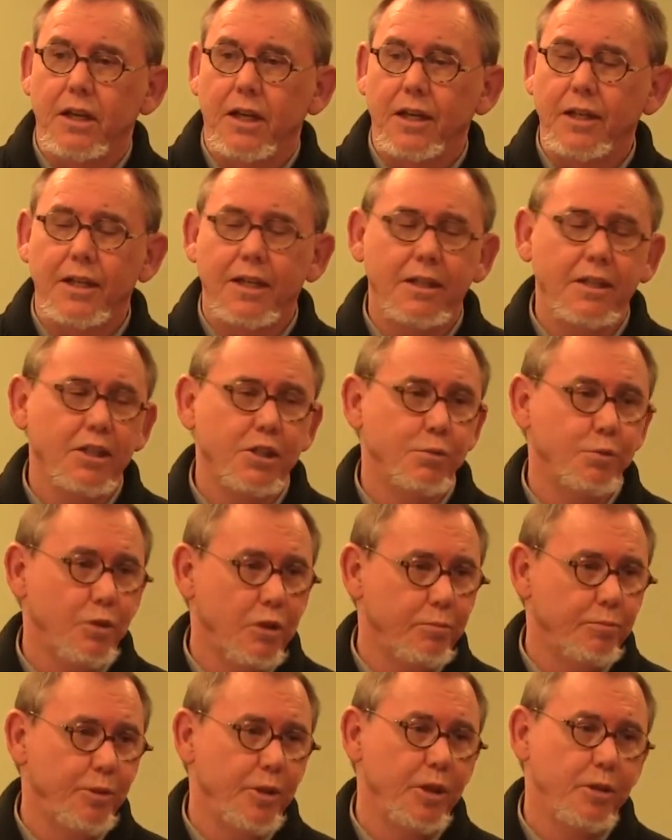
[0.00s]
and this
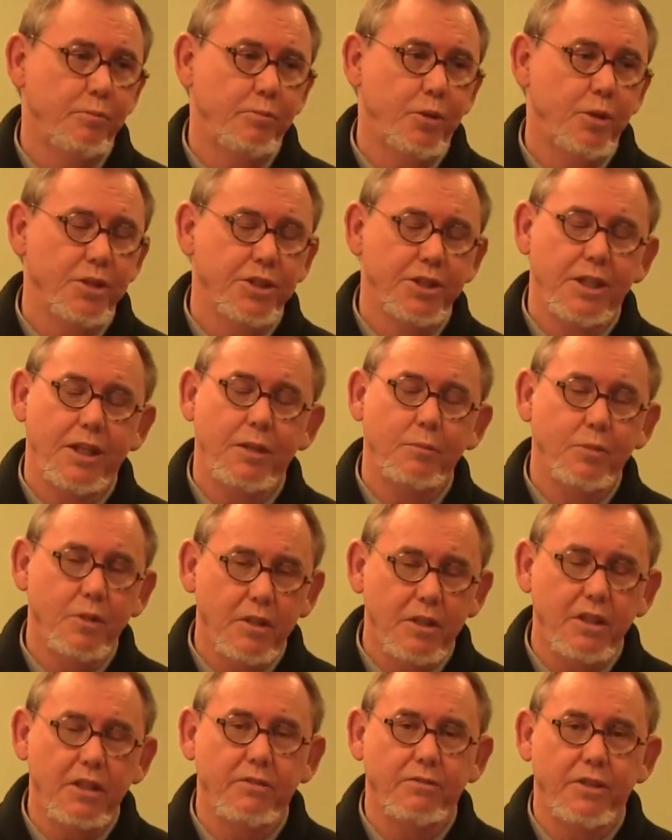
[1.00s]
would be a push, I
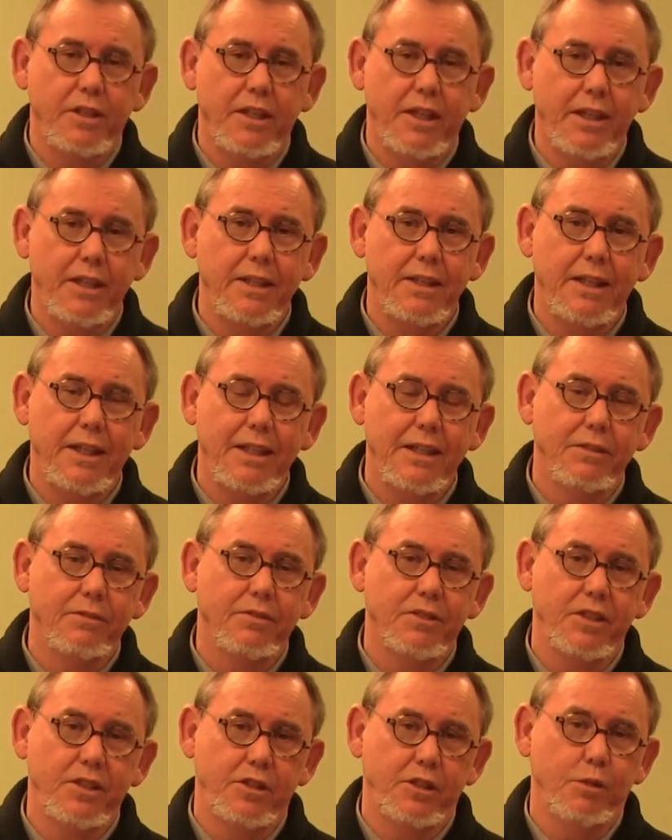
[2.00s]
believe, in any kind
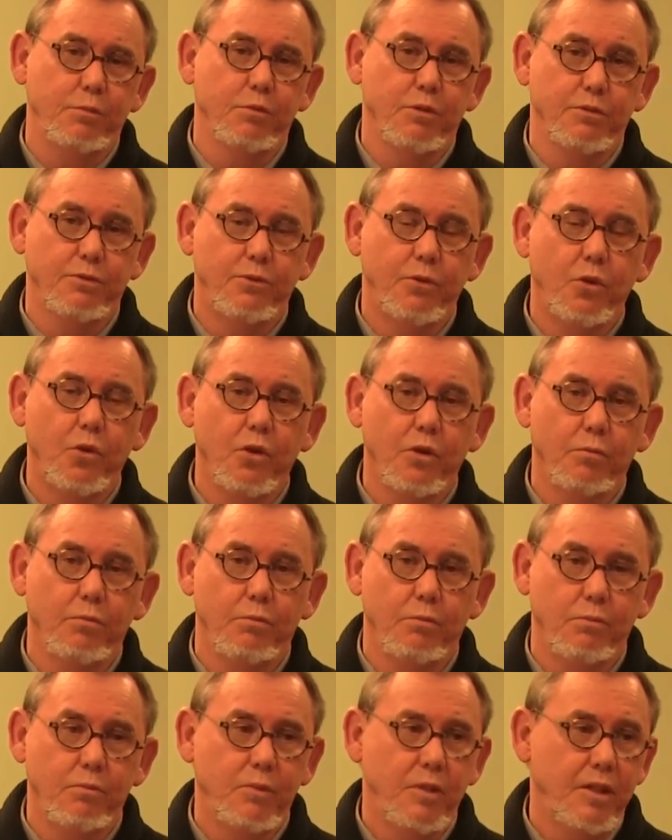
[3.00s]
of system
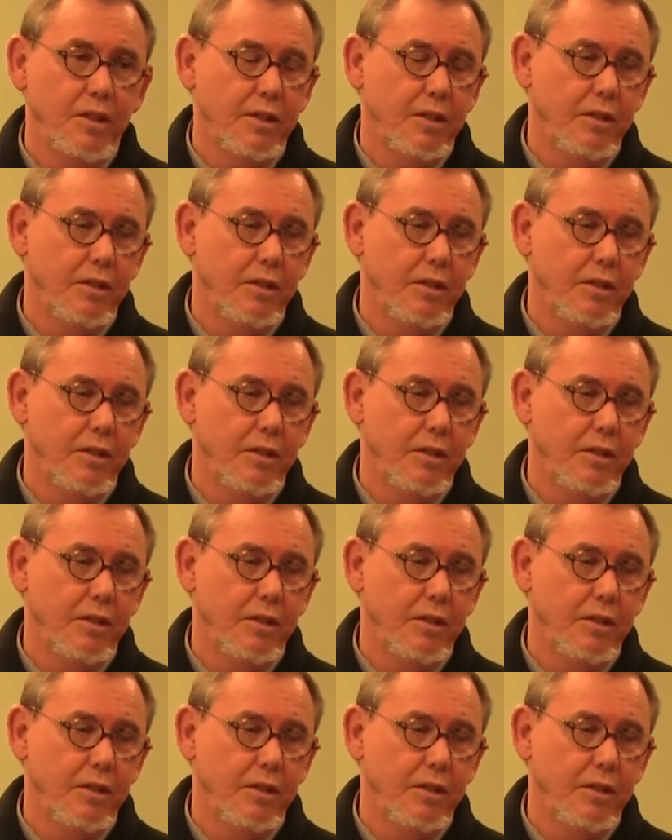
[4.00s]
reform,